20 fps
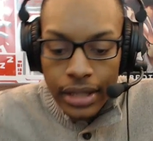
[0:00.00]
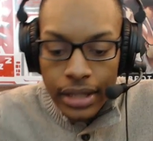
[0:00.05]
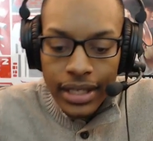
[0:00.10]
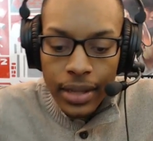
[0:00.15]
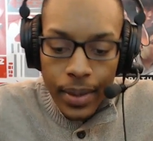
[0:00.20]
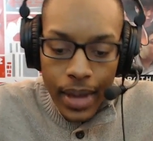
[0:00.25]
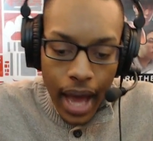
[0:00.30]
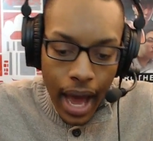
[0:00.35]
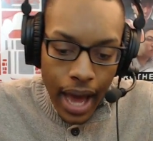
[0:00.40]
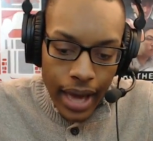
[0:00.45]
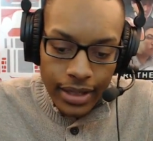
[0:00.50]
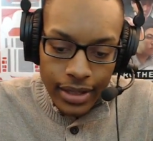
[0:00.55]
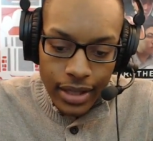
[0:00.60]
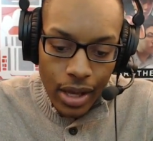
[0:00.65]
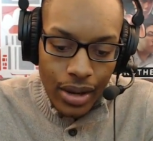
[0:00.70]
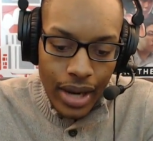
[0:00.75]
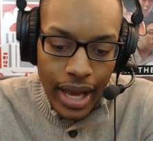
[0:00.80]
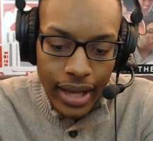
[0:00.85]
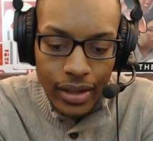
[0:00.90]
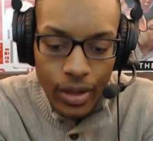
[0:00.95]
To be honest,
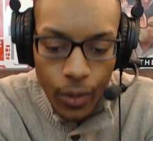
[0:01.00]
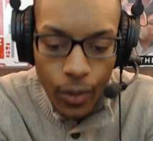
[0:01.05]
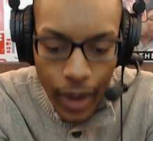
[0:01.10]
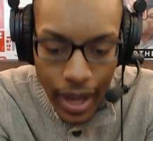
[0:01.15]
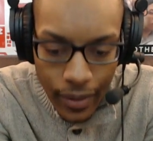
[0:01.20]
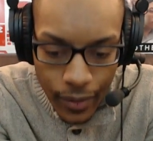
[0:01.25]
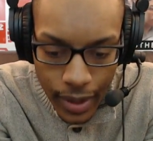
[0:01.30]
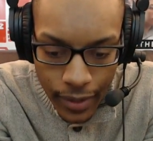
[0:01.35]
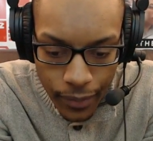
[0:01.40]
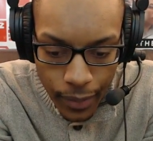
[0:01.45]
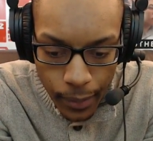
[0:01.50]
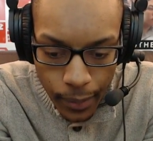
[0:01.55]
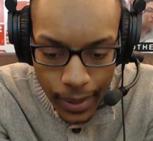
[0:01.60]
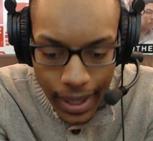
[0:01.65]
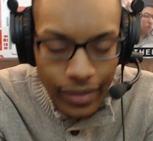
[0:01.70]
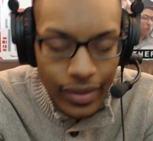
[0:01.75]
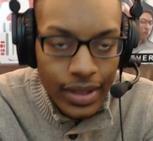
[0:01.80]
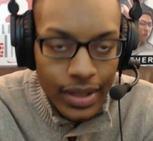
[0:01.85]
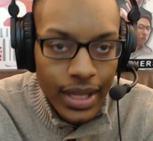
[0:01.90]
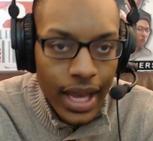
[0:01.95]
though, like the way we've been
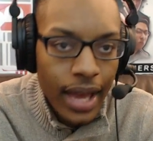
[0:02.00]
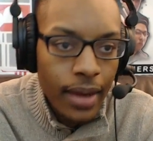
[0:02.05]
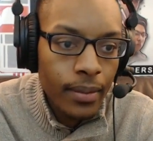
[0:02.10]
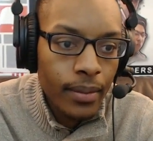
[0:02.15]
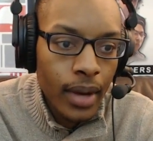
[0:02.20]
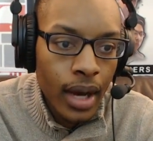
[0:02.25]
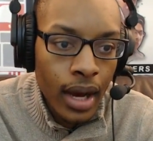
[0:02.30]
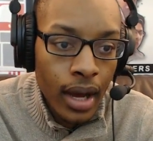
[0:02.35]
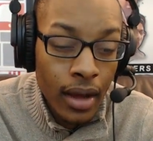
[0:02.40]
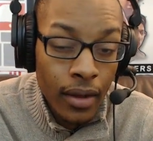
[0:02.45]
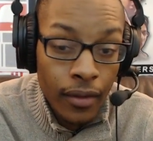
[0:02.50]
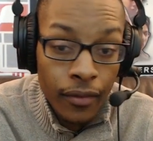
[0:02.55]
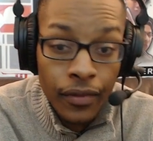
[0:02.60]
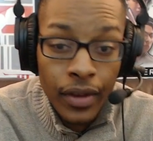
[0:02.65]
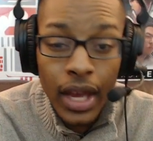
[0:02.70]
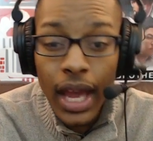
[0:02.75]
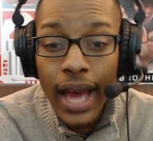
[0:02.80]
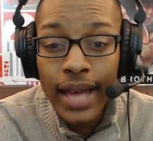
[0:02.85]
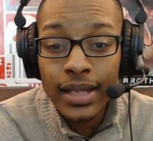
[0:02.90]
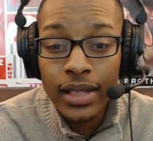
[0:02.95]
playing this game, uh,
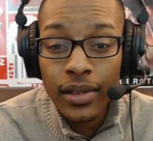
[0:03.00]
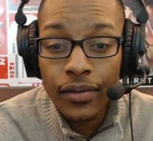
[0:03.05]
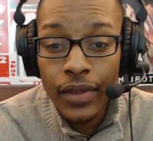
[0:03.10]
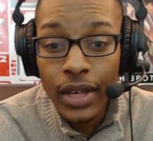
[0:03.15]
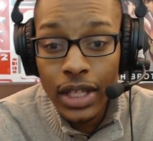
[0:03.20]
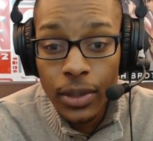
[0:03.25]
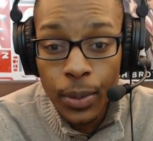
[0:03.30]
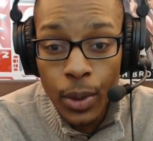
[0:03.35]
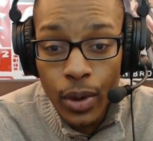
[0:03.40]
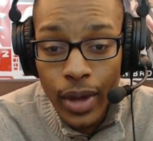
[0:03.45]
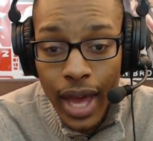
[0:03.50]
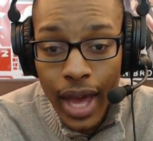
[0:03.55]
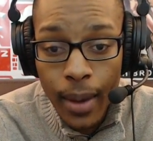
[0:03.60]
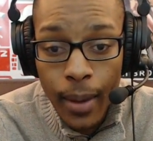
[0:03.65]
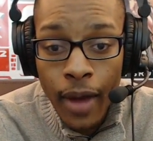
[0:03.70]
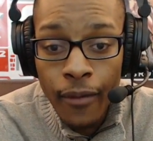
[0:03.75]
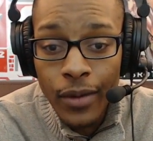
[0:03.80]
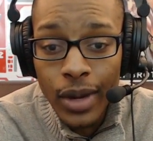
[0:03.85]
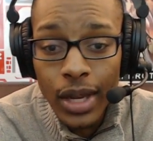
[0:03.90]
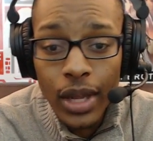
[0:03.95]
V as in V G Boot
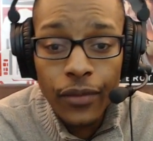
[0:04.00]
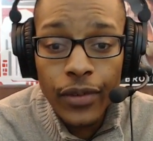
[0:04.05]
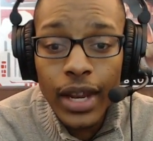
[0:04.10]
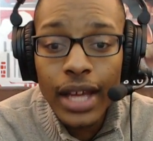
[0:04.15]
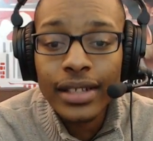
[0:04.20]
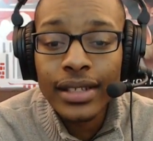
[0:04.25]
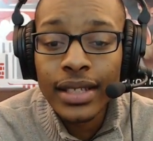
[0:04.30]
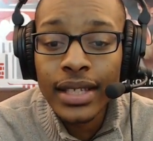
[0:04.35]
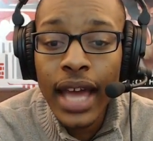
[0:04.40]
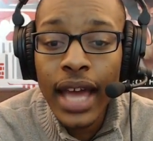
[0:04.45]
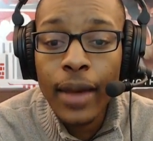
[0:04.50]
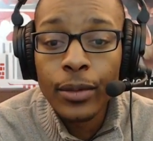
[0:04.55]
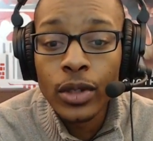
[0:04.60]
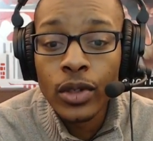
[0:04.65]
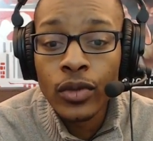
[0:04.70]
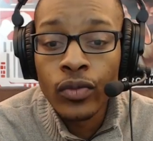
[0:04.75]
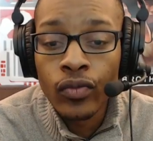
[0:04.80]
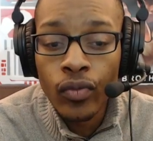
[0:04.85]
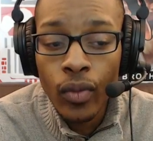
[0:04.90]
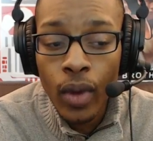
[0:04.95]
Camp, I really feel like this game
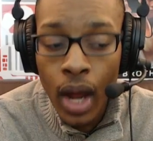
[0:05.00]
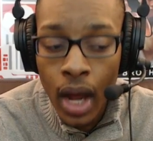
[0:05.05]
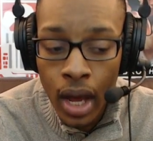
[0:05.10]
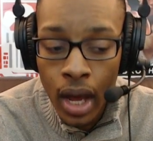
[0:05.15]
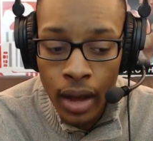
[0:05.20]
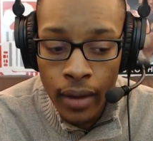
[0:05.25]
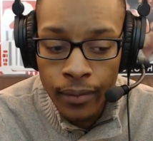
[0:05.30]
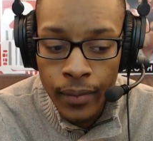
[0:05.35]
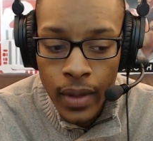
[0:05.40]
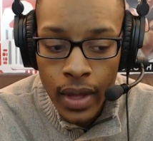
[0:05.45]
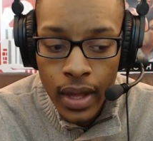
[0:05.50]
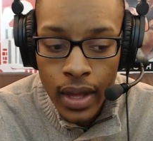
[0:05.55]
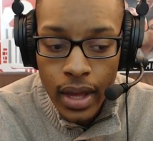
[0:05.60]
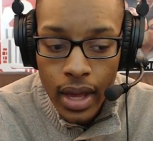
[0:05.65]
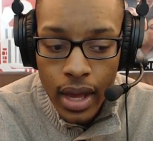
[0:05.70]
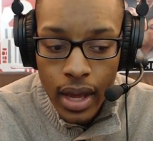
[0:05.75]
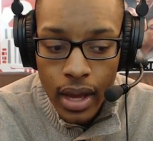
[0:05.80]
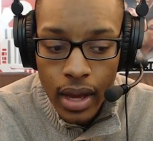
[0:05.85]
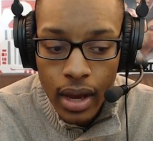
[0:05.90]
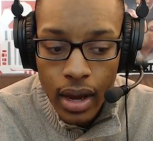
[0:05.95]
was, uh,
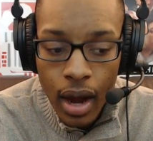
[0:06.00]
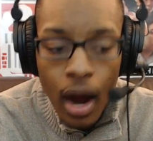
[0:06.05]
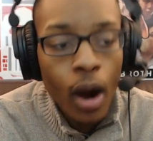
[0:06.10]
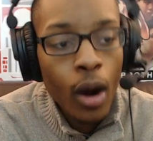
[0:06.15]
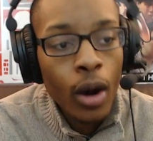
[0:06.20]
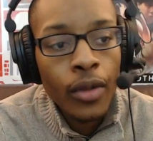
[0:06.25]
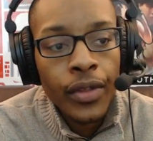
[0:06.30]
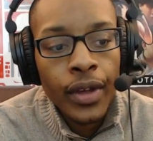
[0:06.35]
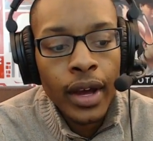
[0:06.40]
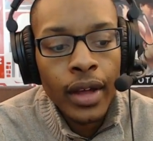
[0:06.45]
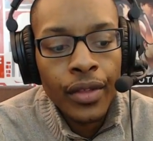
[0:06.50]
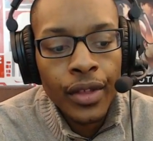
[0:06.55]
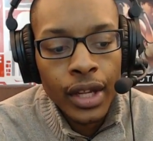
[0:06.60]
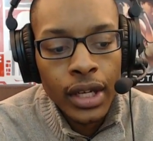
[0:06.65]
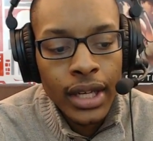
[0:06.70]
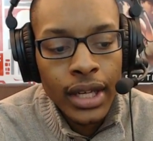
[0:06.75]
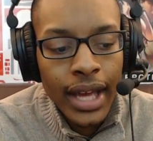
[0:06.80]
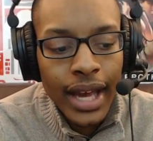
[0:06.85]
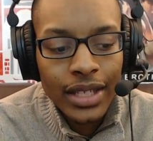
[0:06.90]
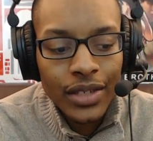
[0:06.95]
or the the
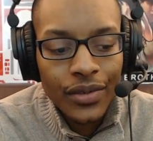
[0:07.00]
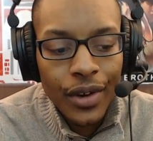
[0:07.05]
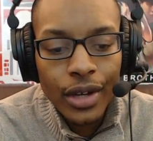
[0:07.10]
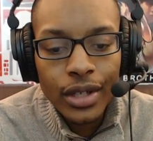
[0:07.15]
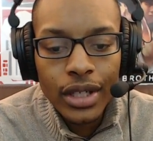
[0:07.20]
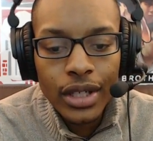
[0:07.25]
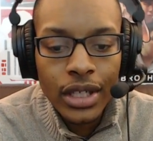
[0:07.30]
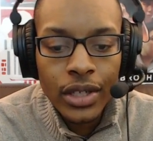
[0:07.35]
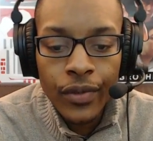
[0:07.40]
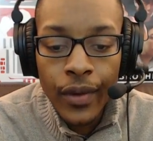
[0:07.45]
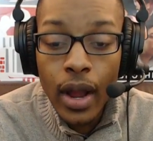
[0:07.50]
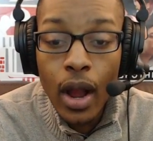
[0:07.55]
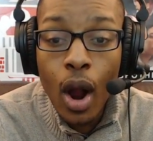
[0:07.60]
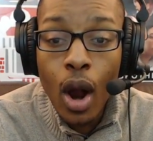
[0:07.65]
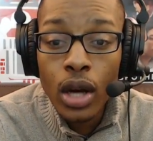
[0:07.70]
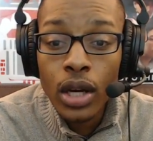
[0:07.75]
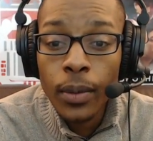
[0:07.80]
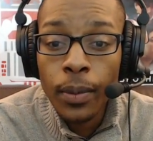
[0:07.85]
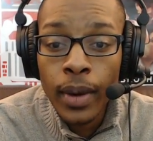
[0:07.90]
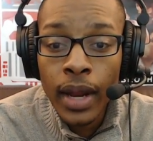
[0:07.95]
D S version is very
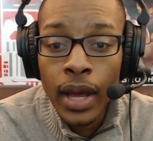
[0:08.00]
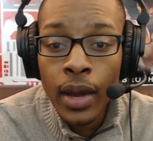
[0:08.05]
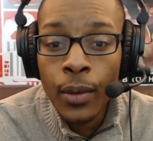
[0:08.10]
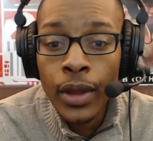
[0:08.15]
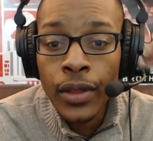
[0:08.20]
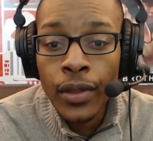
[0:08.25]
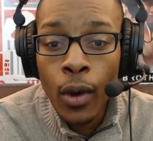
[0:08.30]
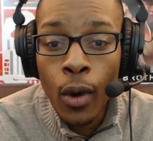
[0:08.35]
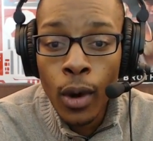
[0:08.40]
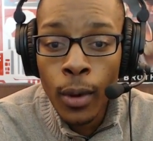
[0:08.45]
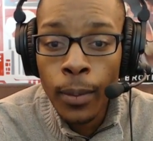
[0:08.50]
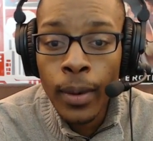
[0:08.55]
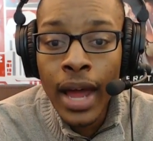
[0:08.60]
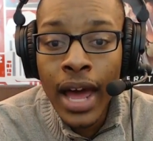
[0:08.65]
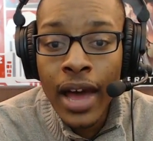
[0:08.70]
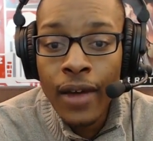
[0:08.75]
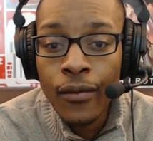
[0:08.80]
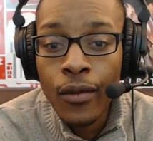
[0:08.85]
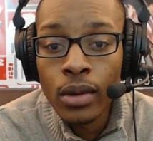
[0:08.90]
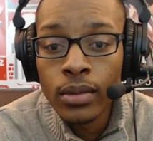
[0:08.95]
hard to play with on
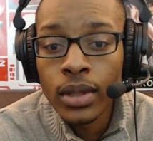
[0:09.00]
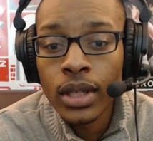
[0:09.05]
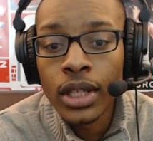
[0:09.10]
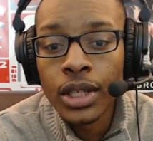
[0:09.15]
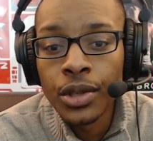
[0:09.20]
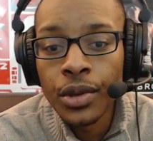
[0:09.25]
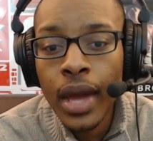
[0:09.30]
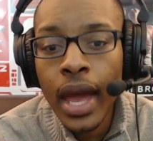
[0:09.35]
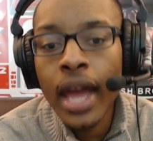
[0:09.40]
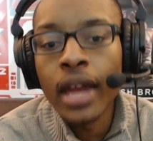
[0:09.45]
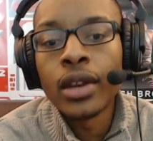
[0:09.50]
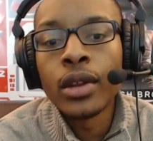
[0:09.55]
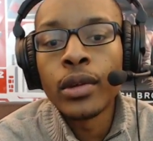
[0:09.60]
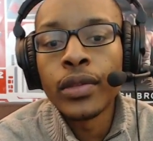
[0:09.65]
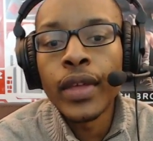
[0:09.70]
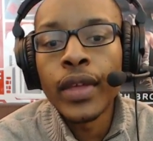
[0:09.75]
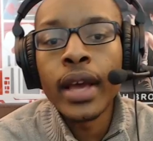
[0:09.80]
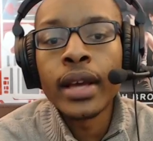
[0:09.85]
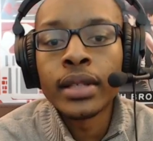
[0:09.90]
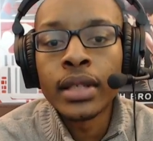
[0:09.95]
platforms because you can't do
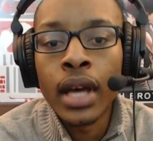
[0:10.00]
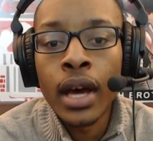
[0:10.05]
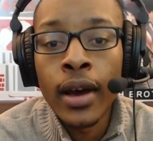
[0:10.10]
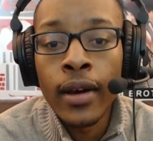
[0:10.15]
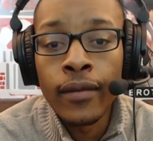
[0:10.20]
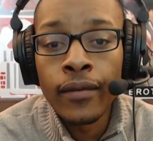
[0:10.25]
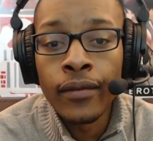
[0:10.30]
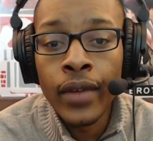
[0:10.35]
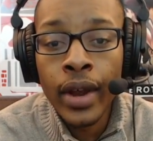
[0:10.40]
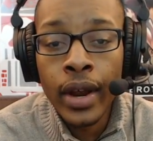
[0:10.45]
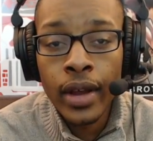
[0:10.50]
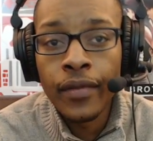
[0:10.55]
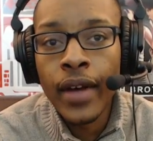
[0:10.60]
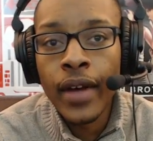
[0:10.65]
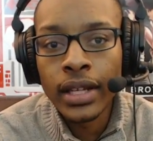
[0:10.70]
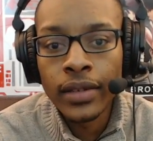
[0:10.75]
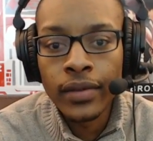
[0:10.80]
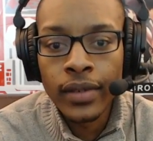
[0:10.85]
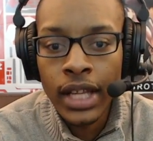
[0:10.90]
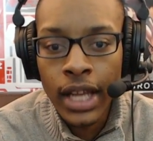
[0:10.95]
things uh, very
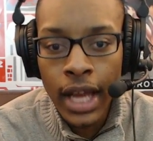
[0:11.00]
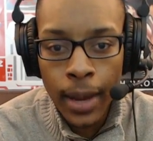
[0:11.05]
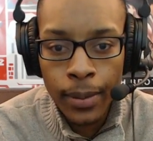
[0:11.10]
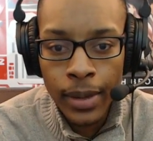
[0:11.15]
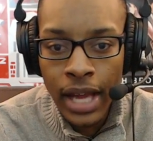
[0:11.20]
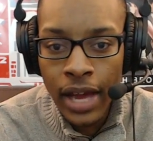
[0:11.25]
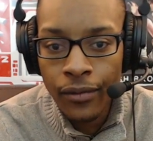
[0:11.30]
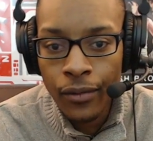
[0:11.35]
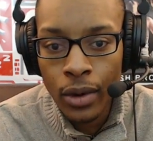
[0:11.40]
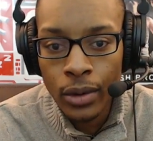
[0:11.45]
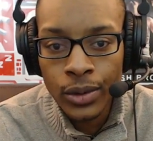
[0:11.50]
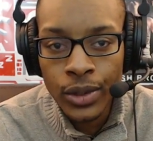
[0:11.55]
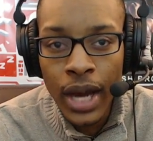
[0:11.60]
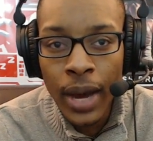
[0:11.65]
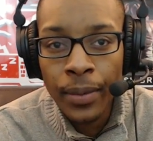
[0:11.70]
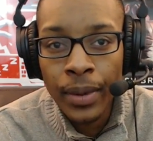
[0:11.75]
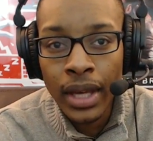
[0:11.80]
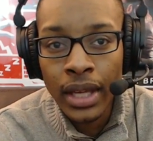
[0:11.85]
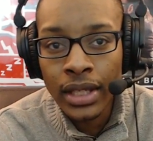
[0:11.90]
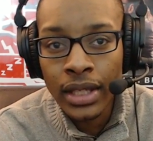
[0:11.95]
effectively, like platform
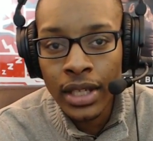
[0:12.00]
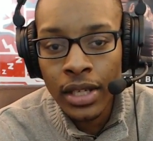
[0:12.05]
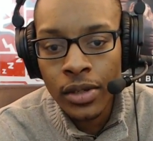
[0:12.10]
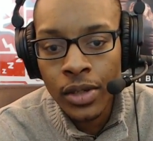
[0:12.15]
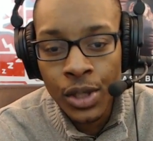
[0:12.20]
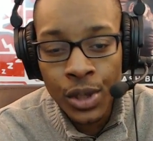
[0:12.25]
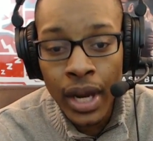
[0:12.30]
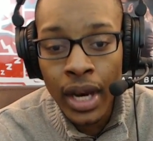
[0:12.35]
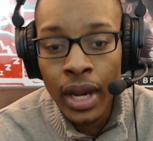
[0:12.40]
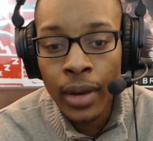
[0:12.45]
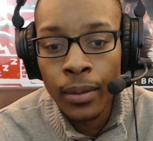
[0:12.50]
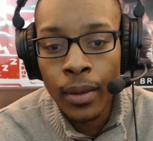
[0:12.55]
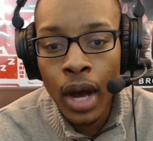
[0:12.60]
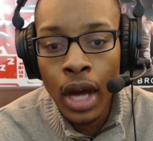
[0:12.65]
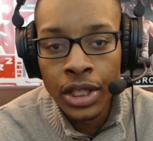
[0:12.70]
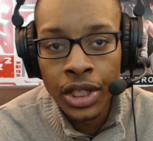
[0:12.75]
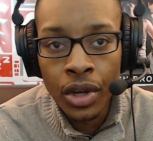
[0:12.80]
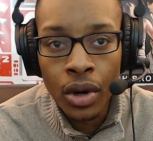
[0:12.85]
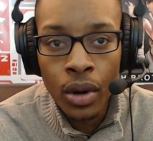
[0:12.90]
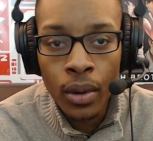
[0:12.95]
dropping and just straight up
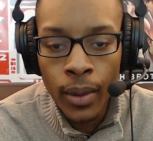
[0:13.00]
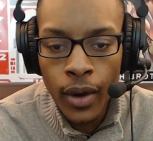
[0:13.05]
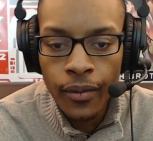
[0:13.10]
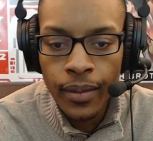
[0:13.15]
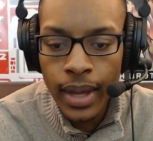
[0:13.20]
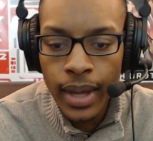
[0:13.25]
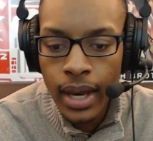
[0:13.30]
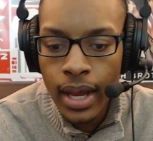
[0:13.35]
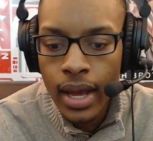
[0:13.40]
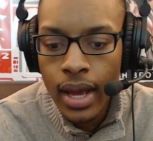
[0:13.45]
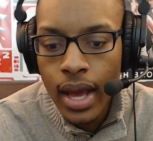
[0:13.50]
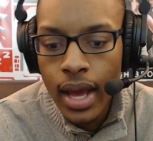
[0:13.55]
uh, general movement.